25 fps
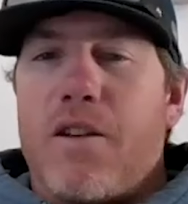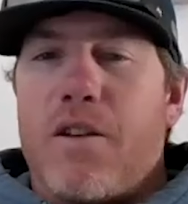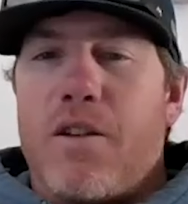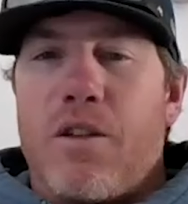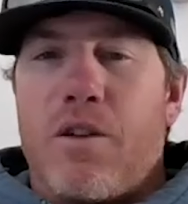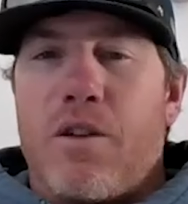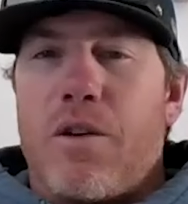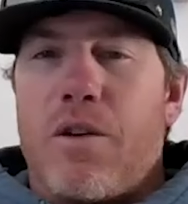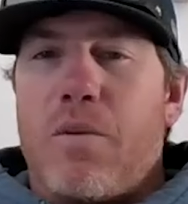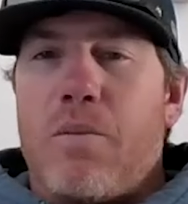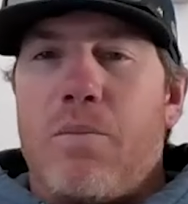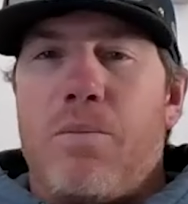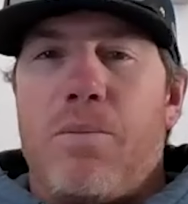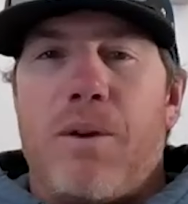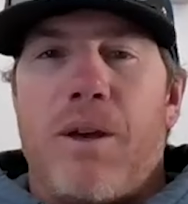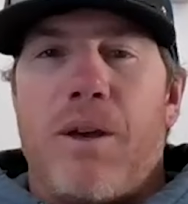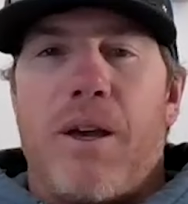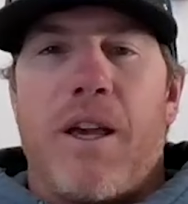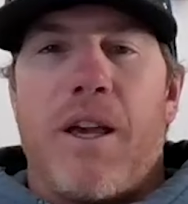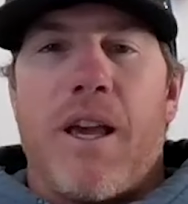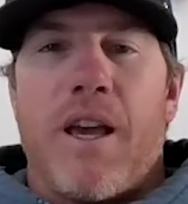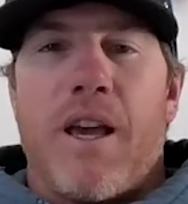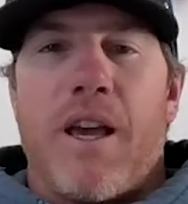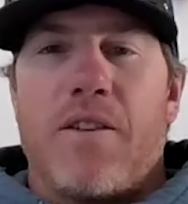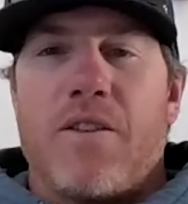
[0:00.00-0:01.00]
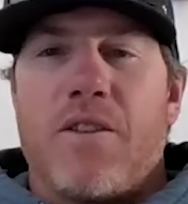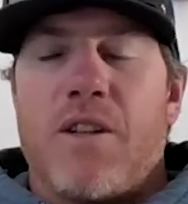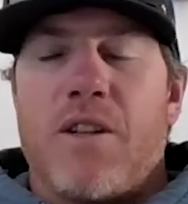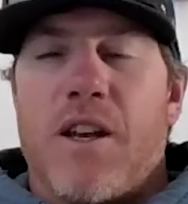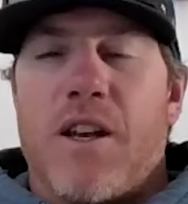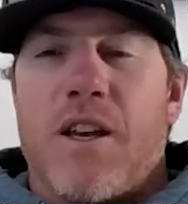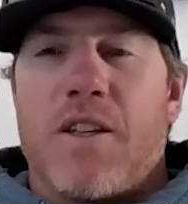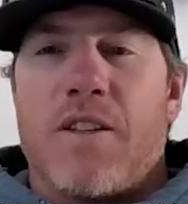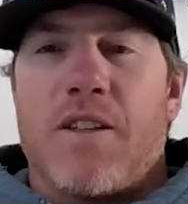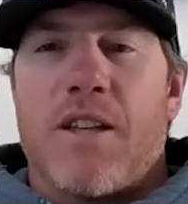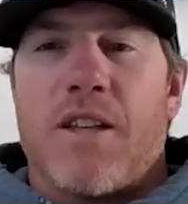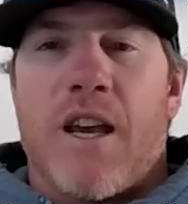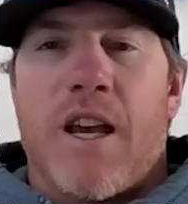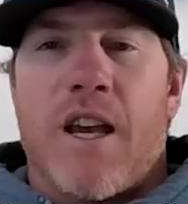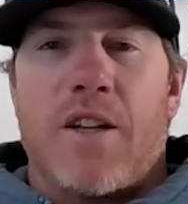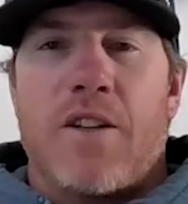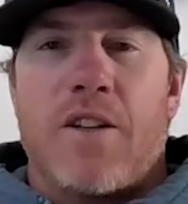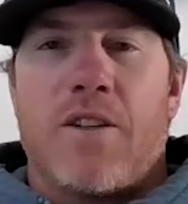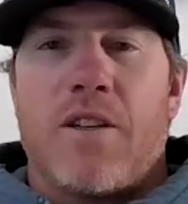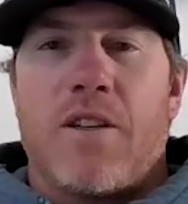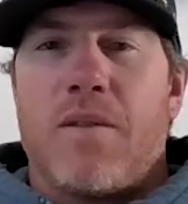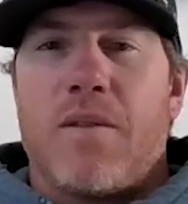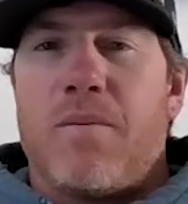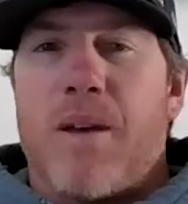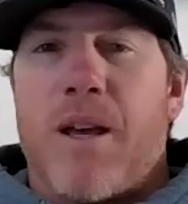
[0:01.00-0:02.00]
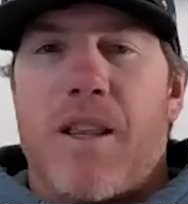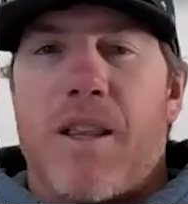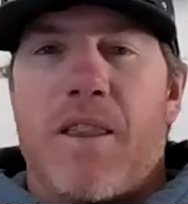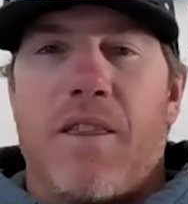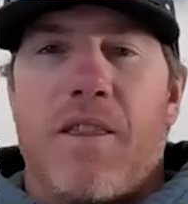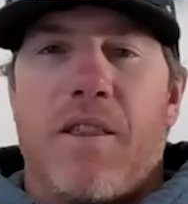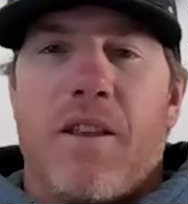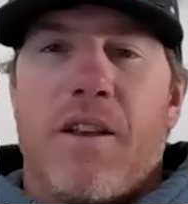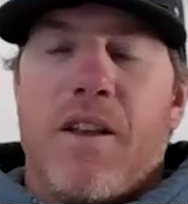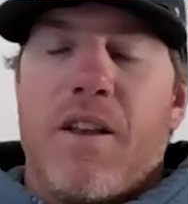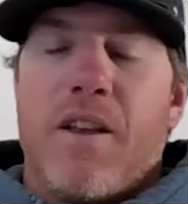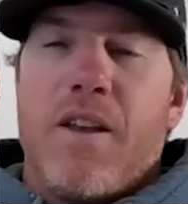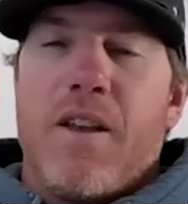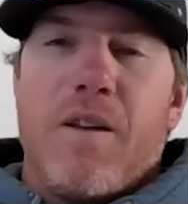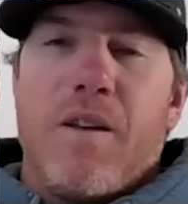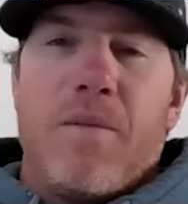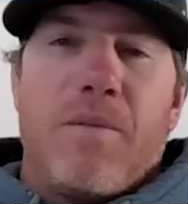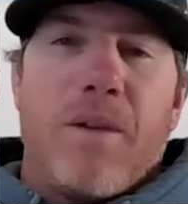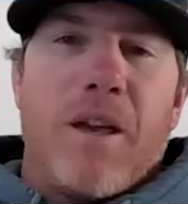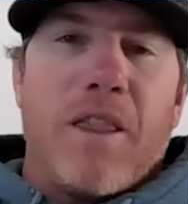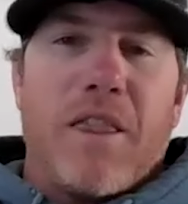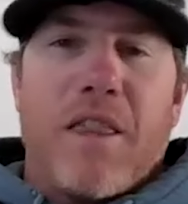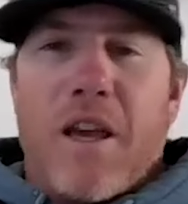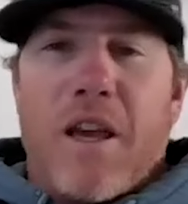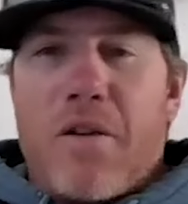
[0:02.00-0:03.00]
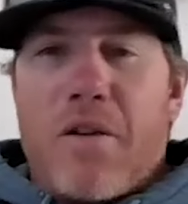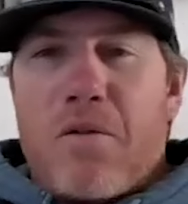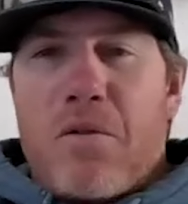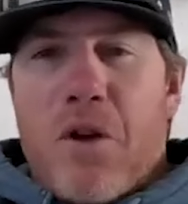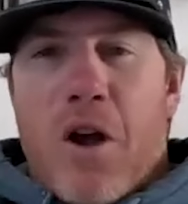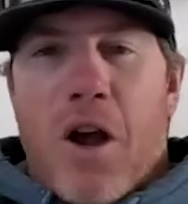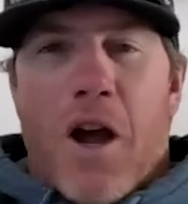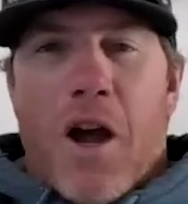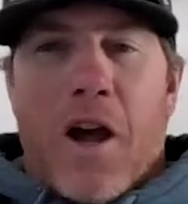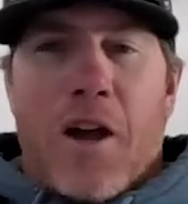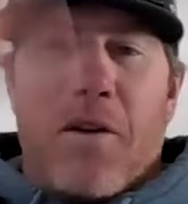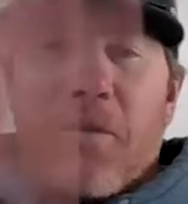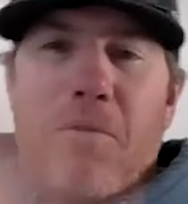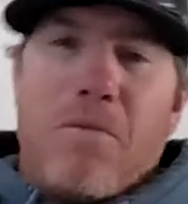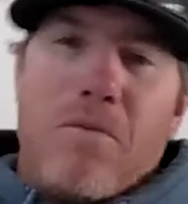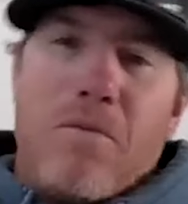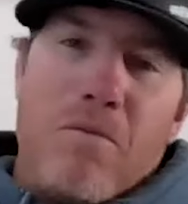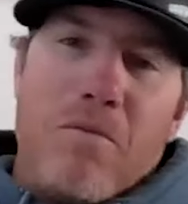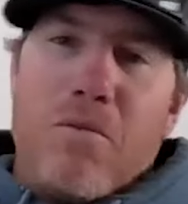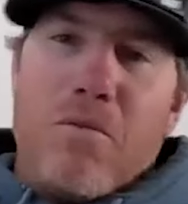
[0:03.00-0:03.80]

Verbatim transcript: They'll throw big head shakes at you and make make that rod,